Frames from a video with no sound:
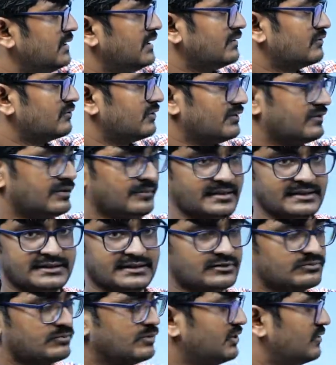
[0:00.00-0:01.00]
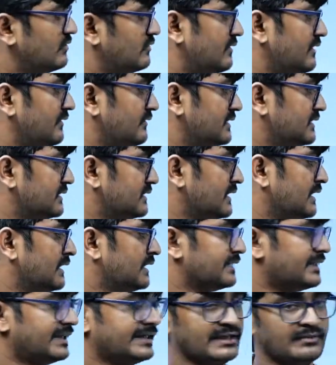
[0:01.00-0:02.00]
25 by 6.25, which is
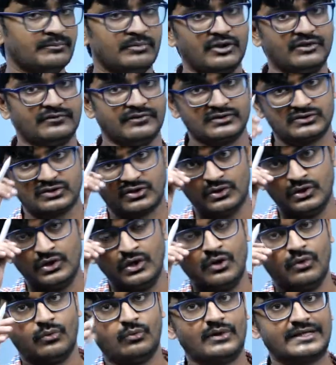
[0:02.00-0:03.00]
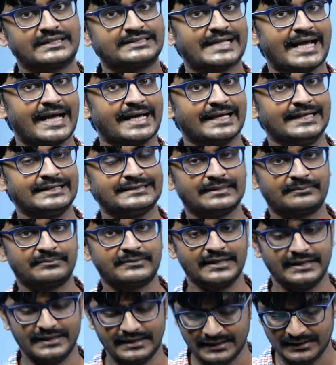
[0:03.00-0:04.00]
13.5. So what is the angle
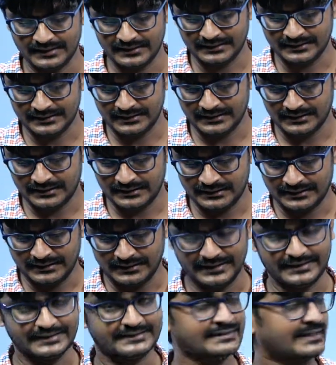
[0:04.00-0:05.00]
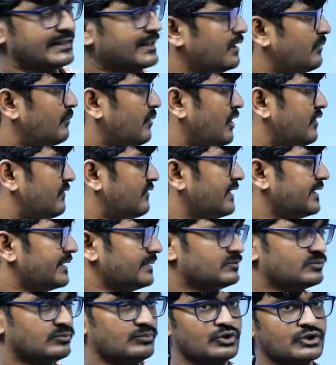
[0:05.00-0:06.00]
subtended? It is 13.5
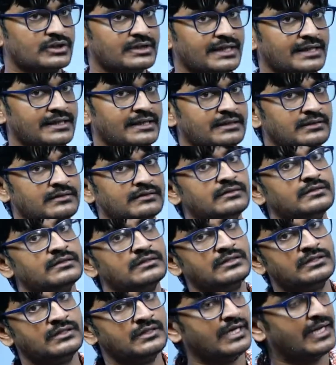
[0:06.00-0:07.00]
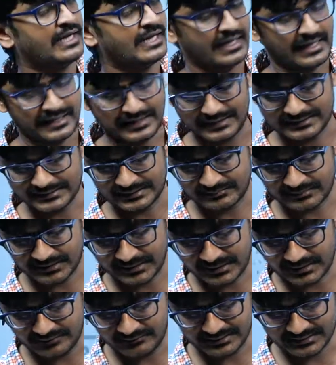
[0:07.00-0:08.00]
times more than angle
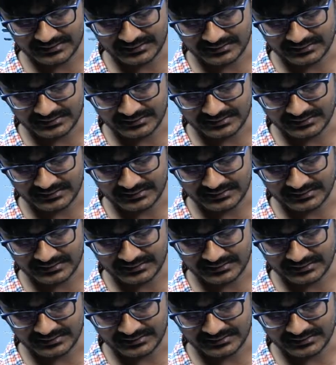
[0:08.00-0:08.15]
subtended with